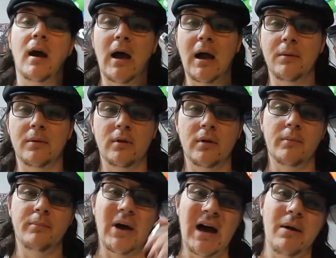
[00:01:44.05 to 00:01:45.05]
I will
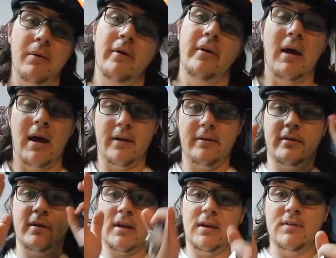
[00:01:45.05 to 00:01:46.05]
buy one
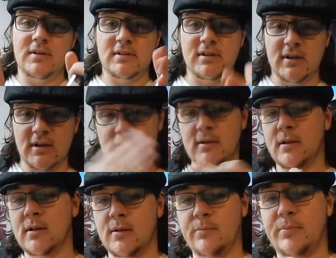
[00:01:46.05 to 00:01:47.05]
and give it to you
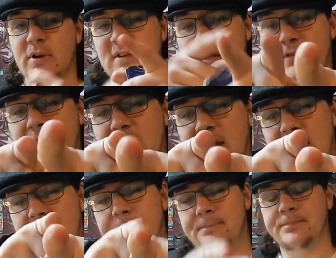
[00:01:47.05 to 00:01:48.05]
because I love you like
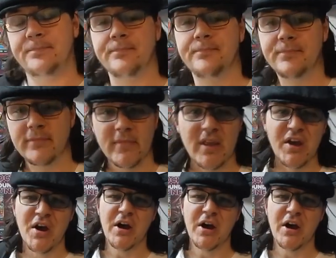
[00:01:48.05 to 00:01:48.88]
that.